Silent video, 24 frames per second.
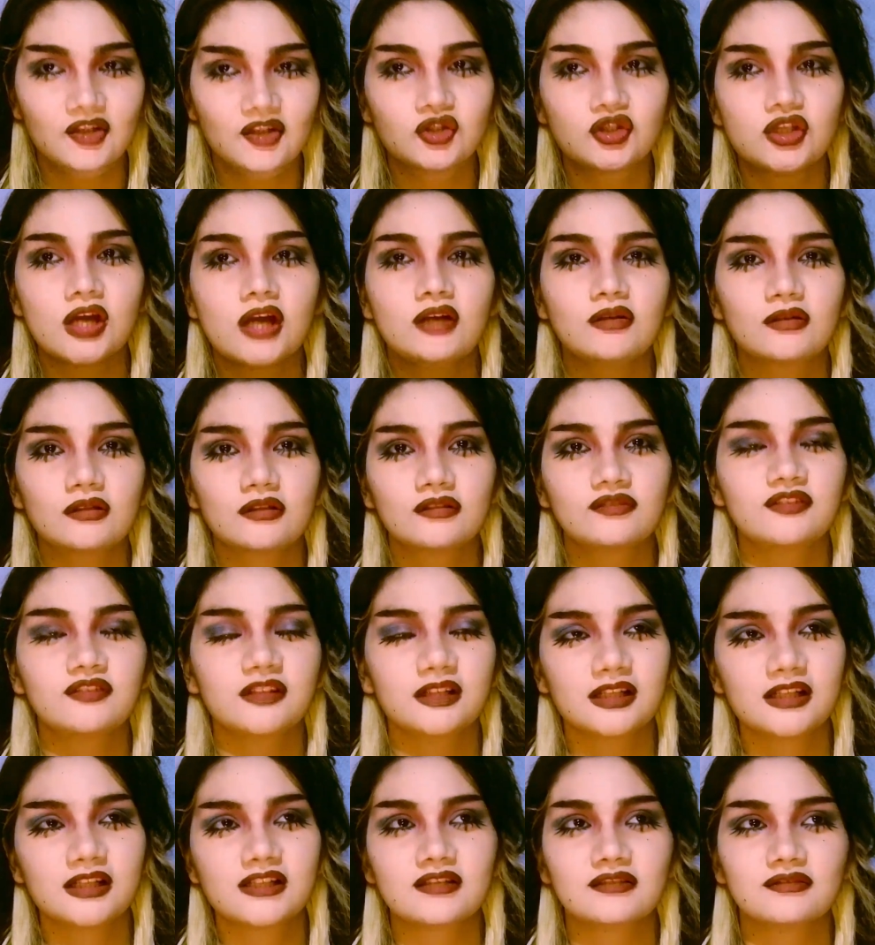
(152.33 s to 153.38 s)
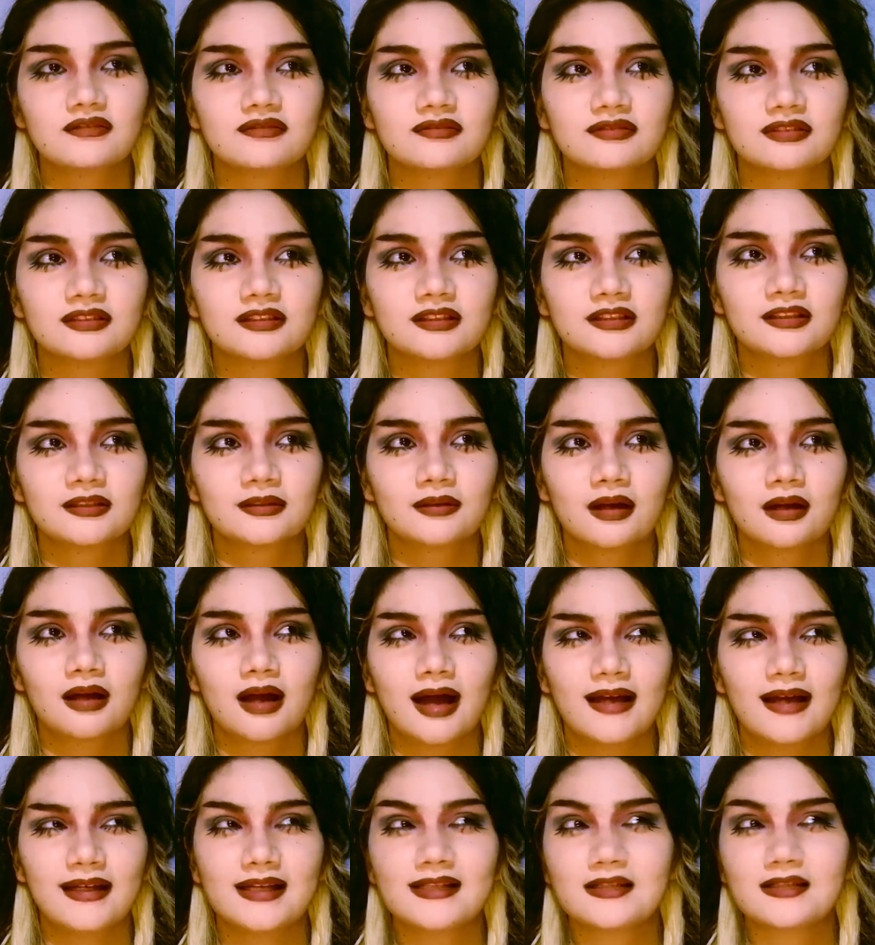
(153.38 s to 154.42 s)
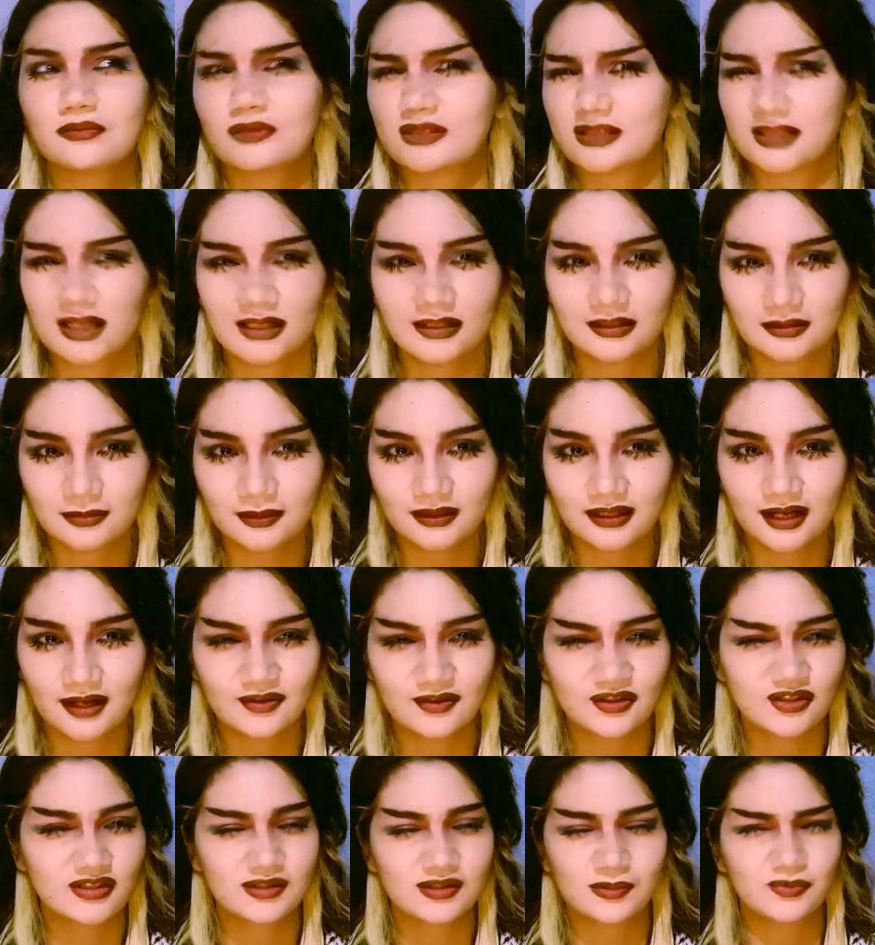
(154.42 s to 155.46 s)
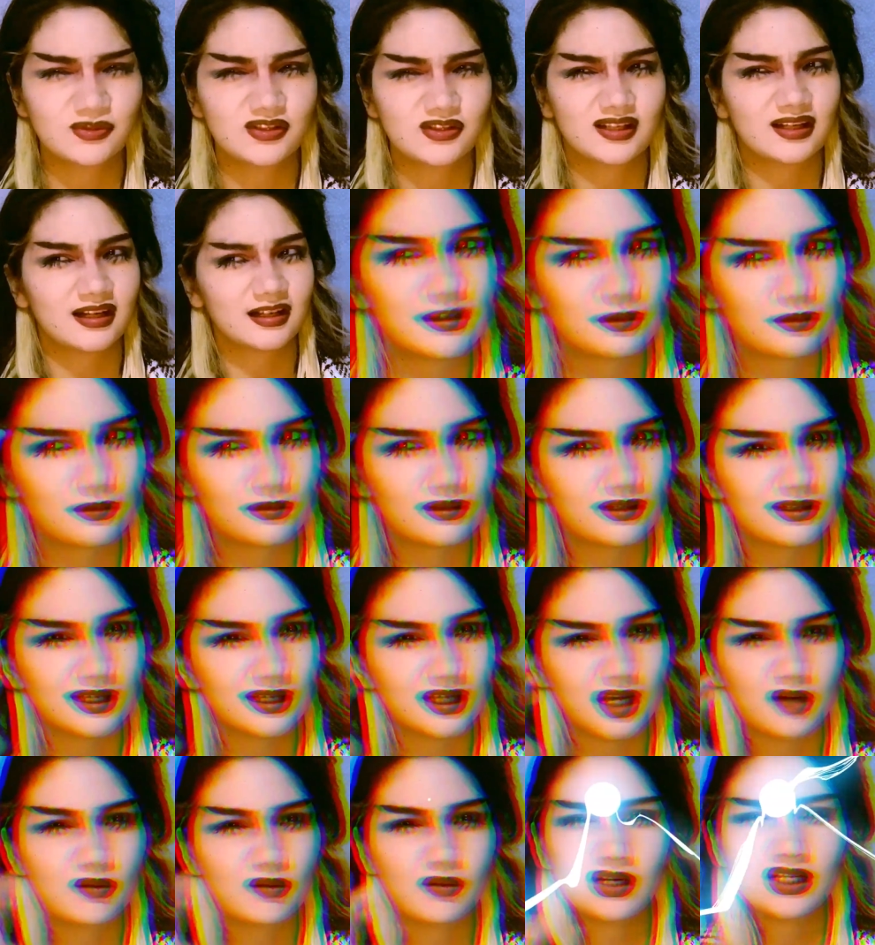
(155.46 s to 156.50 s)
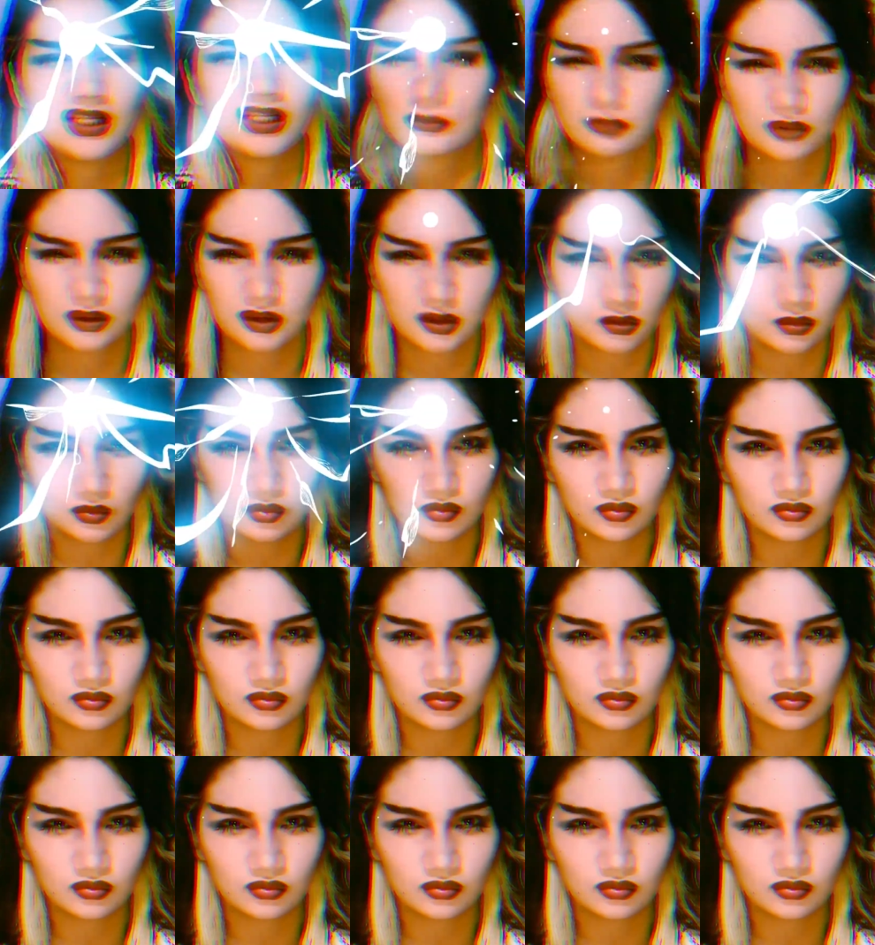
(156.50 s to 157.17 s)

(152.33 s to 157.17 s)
general feelings of, I guess, resentment. I was like, I don't want to eat with you,